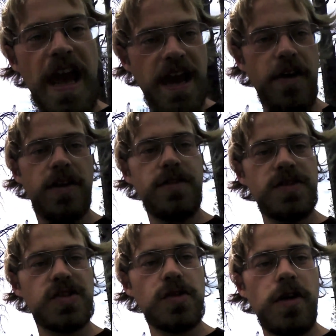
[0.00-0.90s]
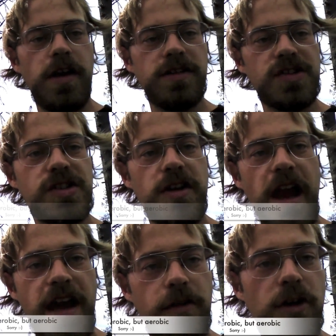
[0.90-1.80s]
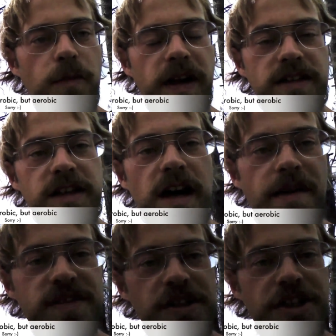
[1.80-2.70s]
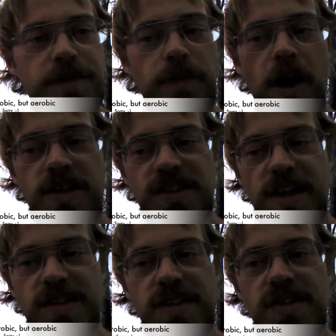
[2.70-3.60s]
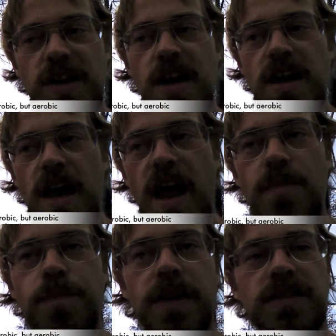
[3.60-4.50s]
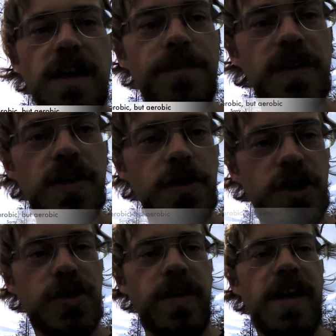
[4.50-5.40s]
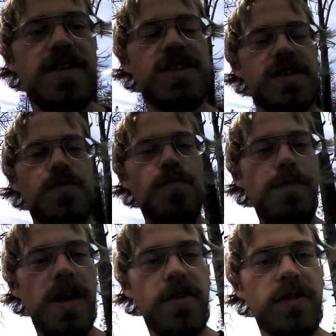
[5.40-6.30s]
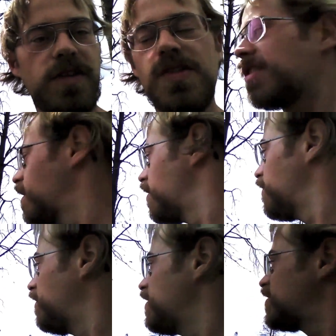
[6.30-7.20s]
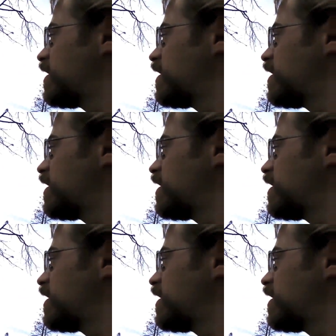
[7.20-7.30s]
air into the soil to start anaerobic decomposition processes and build up the nutrients, minerals. These